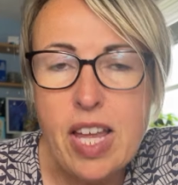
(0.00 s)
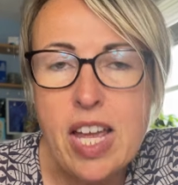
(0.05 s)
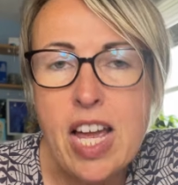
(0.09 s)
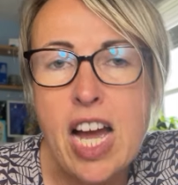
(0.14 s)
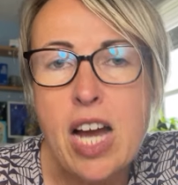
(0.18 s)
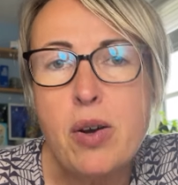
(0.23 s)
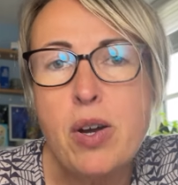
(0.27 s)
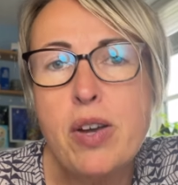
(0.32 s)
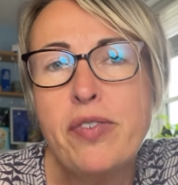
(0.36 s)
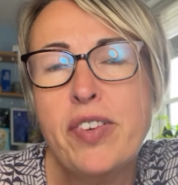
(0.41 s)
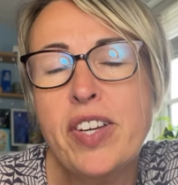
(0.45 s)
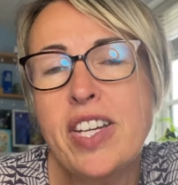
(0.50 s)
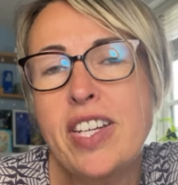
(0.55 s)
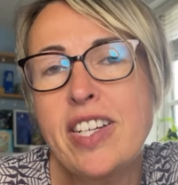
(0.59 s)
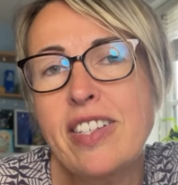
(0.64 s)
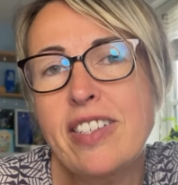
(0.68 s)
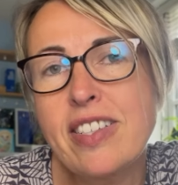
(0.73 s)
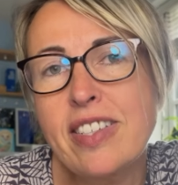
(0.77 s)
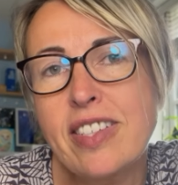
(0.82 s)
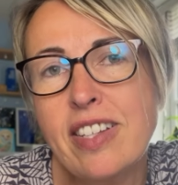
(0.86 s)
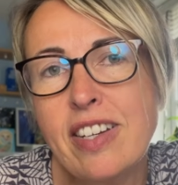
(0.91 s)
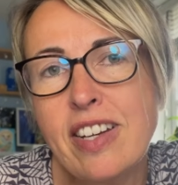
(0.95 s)
However, in
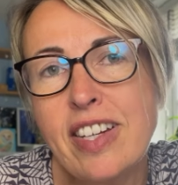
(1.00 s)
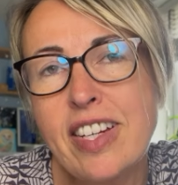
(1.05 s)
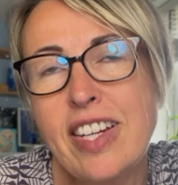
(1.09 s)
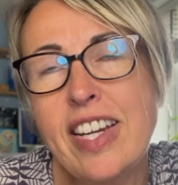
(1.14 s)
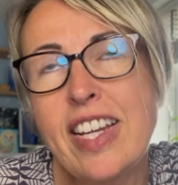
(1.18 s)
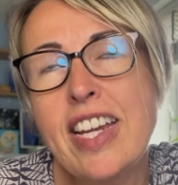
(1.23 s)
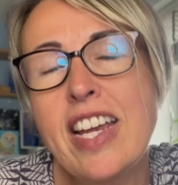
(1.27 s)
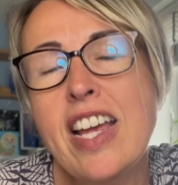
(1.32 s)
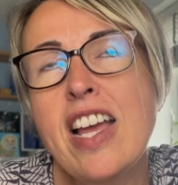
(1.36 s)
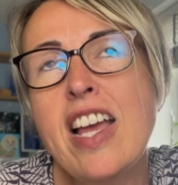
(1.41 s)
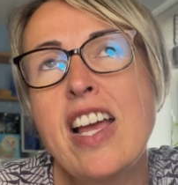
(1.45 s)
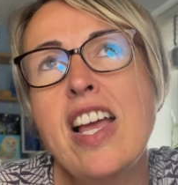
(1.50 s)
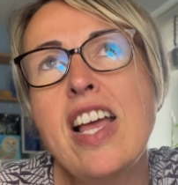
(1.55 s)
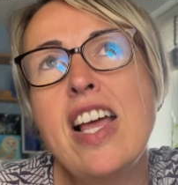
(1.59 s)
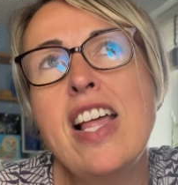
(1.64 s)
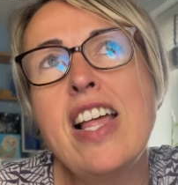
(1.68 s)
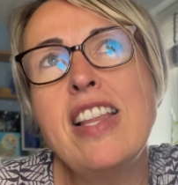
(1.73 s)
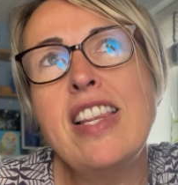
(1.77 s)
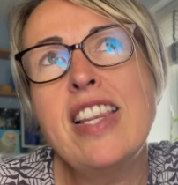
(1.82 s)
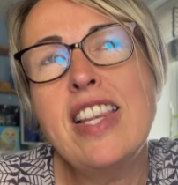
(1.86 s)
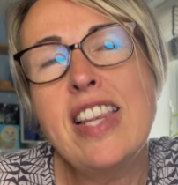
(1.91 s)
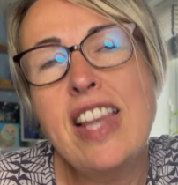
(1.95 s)
its slightly
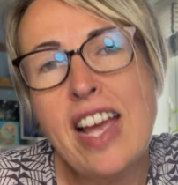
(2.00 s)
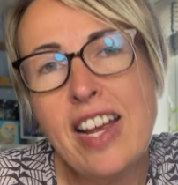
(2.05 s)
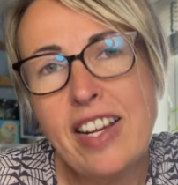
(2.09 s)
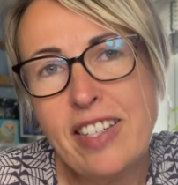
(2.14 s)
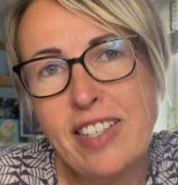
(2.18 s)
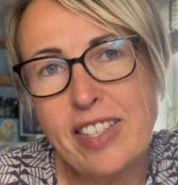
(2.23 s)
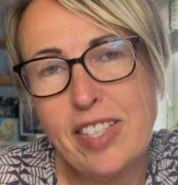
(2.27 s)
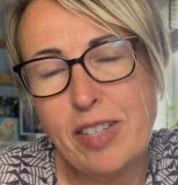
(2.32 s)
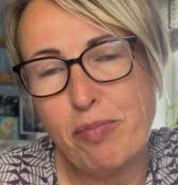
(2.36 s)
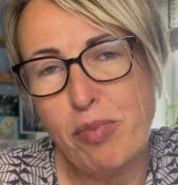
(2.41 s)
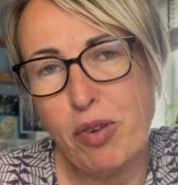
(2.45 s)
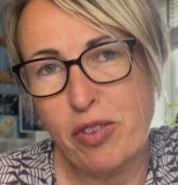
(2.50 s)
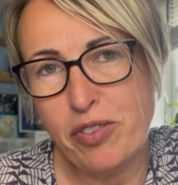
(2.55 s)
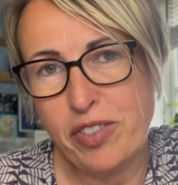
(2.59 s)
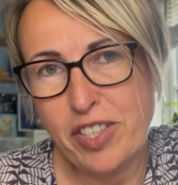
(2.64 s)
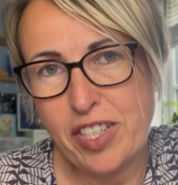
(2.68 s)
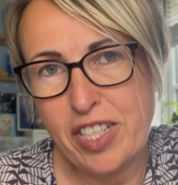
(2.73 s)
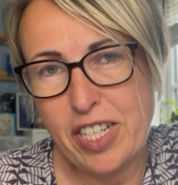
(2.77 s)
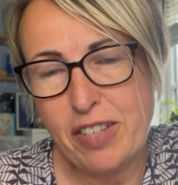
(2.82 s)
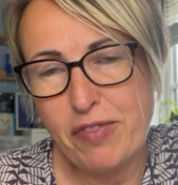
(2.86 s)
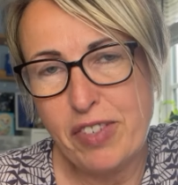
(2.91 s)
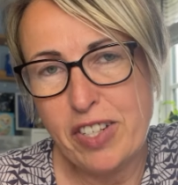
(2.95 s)
less
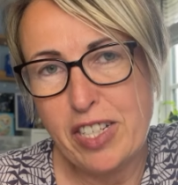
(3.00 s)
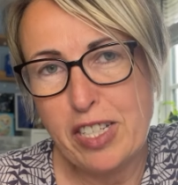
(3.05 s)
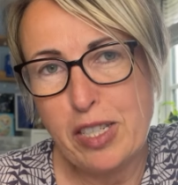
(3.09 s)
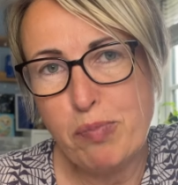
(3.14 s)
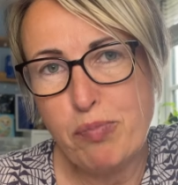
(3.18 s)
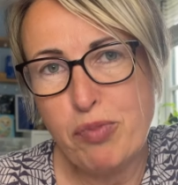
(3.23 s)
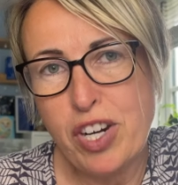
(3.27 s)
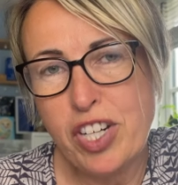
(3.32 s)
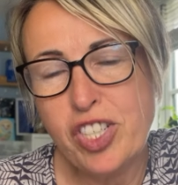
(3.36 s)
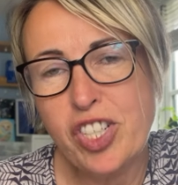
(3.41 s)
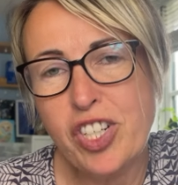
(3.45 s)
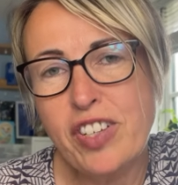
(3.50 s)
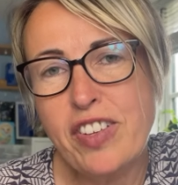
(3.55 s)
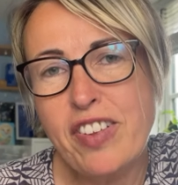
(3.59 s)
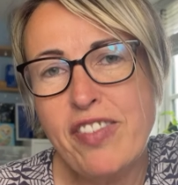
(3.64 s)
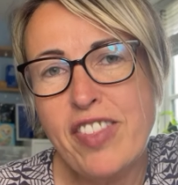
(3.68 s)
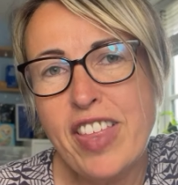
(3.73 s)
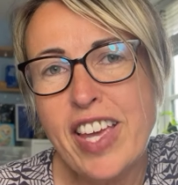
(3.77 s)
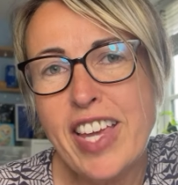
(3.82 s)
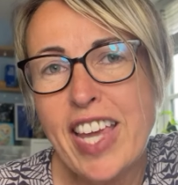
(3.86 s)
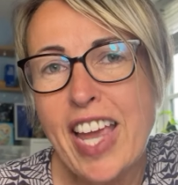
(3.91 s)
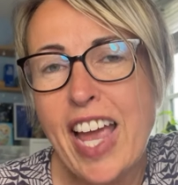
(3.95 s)
positive expression,
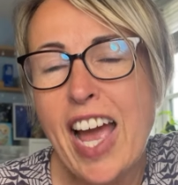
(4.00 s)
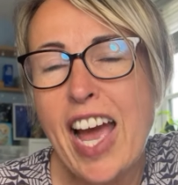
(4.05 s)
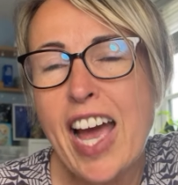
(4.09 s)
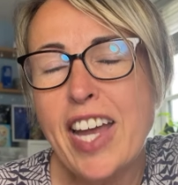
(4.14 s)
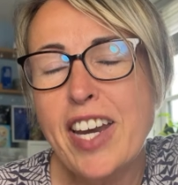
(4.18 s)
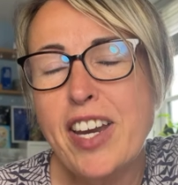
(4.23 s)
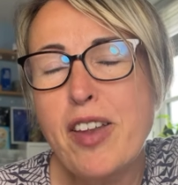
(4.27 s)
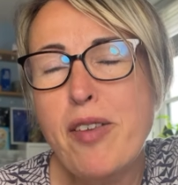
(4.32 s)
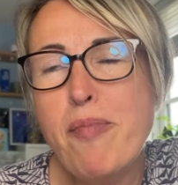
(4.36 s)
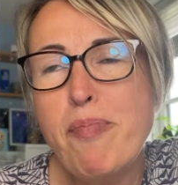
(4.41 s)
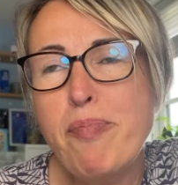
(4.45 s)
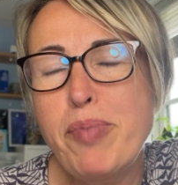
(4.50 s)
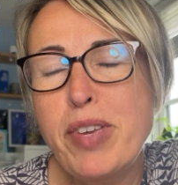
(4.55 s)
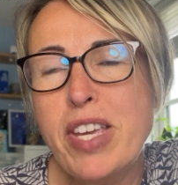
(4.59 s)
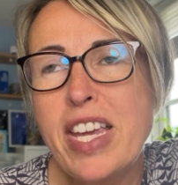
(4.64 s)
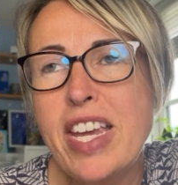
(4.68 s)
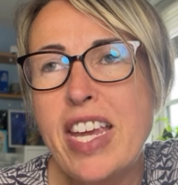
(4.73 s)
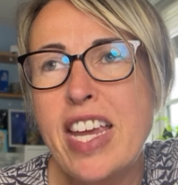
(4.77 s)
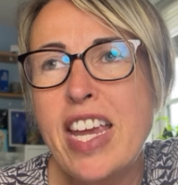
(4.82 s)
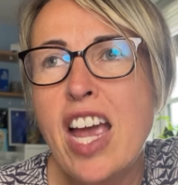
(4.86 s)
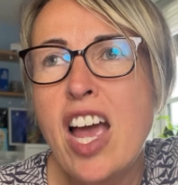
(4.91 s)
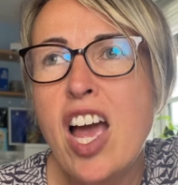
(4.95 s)
there can
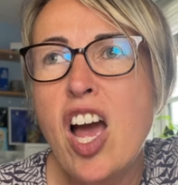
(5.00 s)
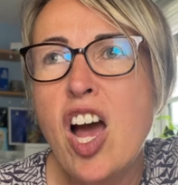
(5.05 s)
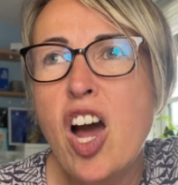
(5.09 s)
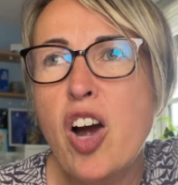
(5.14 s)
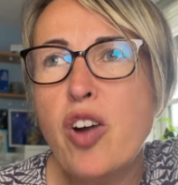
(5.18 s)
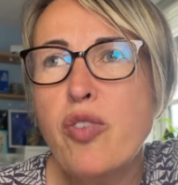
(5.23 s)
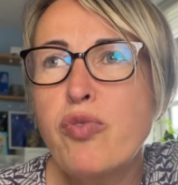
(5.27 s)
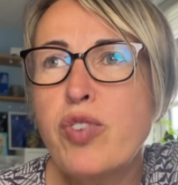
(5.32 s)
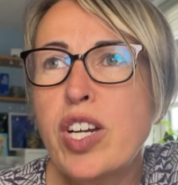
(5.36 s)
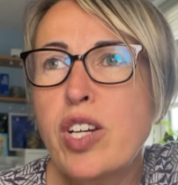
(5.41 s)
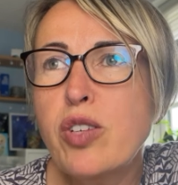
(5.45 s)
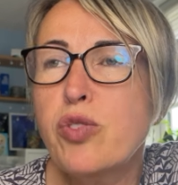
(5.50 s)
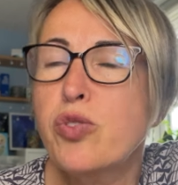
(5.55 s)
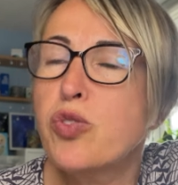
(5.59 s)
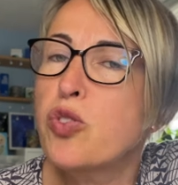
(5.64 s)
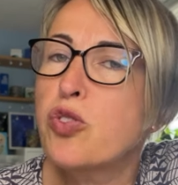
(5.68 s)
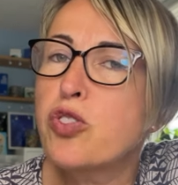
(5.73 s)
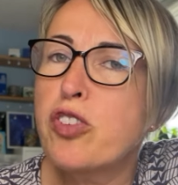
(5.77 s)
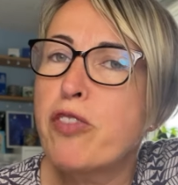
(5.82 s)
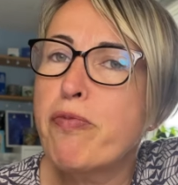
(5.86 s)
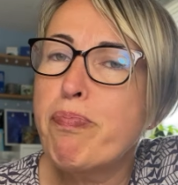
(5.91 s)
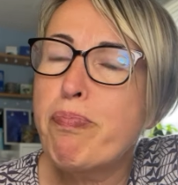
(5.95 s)
be a real
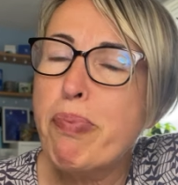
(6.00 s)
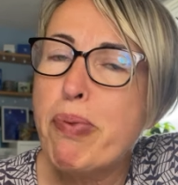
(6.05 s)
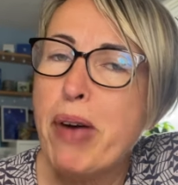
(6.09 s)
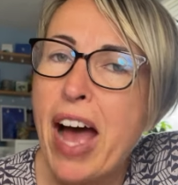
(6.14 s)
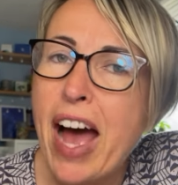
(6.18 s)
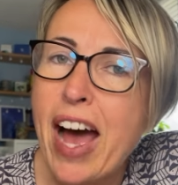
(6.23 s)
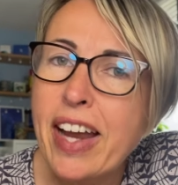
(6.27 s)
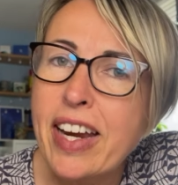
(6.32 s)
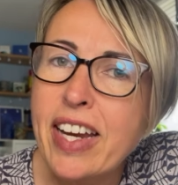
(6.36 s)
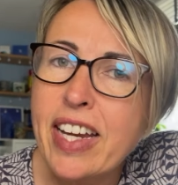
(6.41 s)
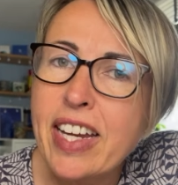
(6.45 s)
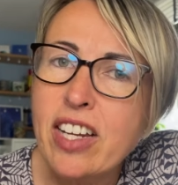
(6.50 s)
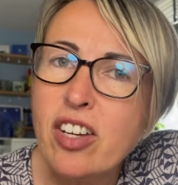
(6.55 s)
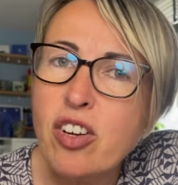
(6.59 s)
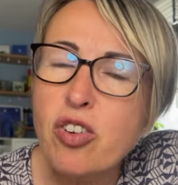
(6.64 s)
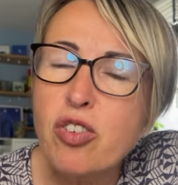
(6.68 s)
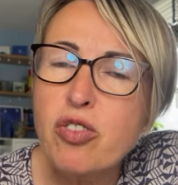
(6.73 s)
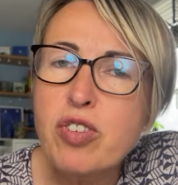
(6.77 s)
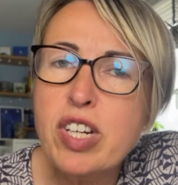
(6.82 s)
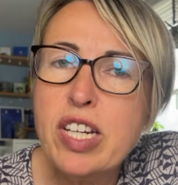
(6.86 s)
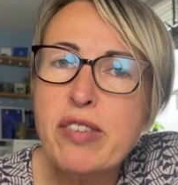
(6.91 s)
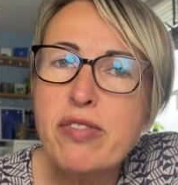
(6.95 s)
sort of panic
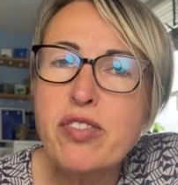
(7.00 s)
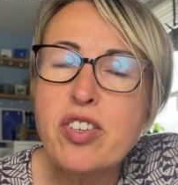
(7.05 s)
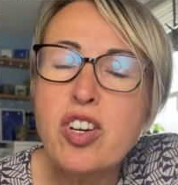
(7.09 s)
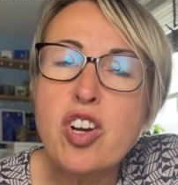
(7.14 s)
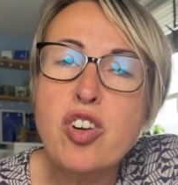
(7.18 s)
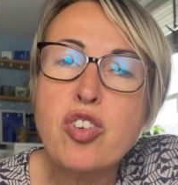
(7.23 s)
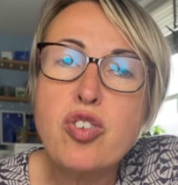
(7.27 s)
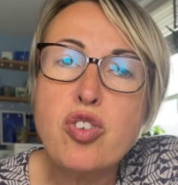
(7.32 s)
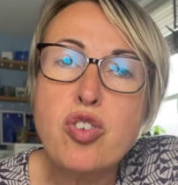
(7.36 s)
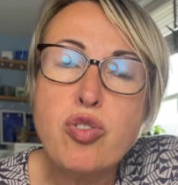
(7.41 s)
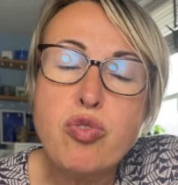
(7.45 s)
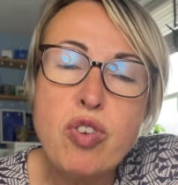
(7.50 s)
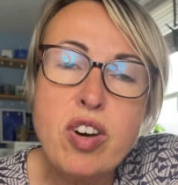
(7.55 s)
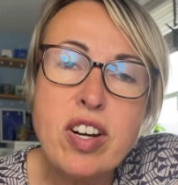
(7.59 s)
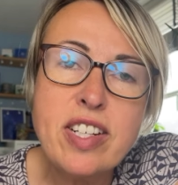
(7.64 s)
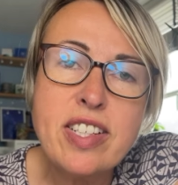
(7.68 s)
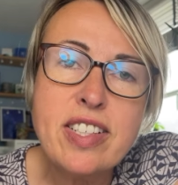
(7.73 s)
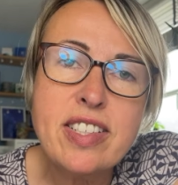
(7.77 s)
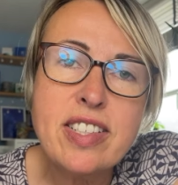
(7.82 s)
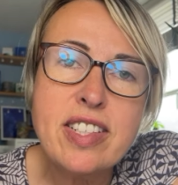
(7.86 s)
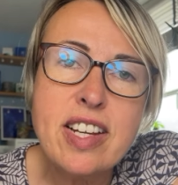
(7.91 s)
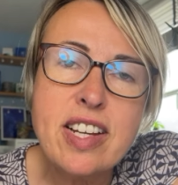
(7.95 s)
or even a
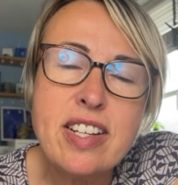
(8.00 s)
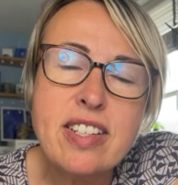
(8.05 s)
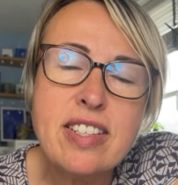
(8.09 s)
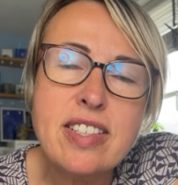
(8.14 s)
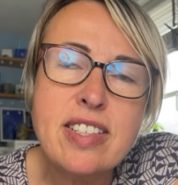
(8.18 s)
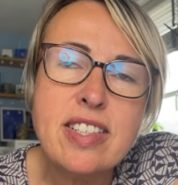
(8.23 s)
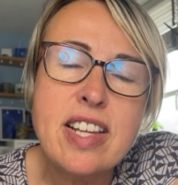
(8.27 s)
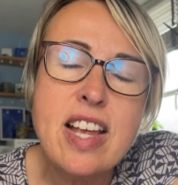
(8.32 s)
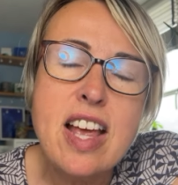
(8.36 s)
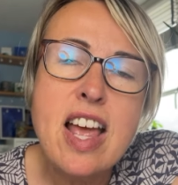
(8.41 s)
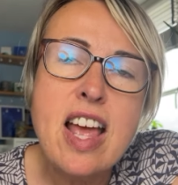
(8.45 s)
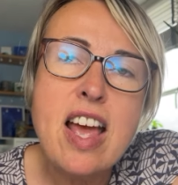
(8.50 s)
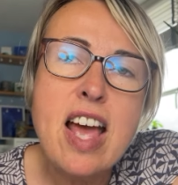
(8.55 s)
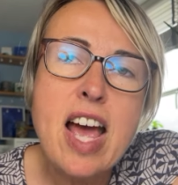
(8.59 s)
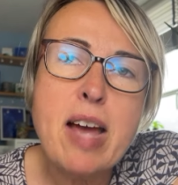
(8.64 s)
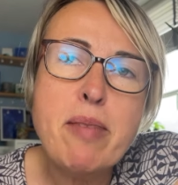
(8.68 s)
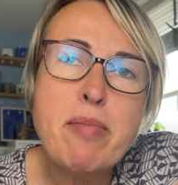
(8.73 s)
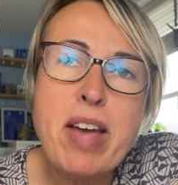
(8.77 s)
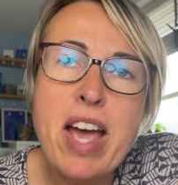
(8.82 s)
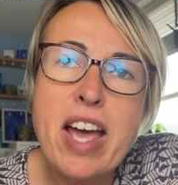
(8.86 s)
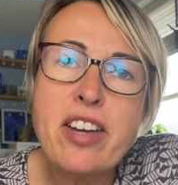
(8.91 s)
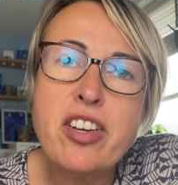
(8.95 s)
crisis
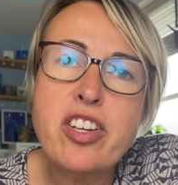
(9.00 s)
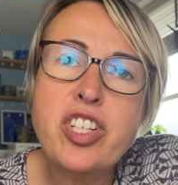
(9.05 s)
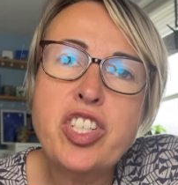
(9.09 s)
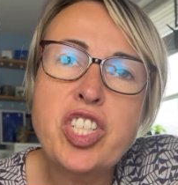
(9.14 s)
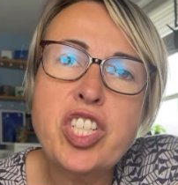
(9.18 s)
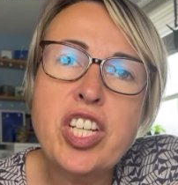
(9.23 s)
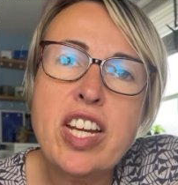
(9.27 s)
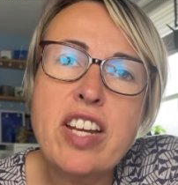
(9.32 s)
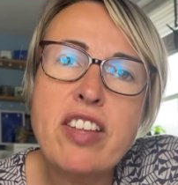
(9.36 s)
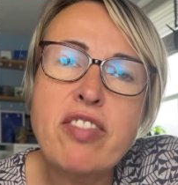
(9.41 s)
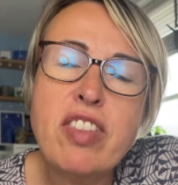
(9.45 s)
um, energy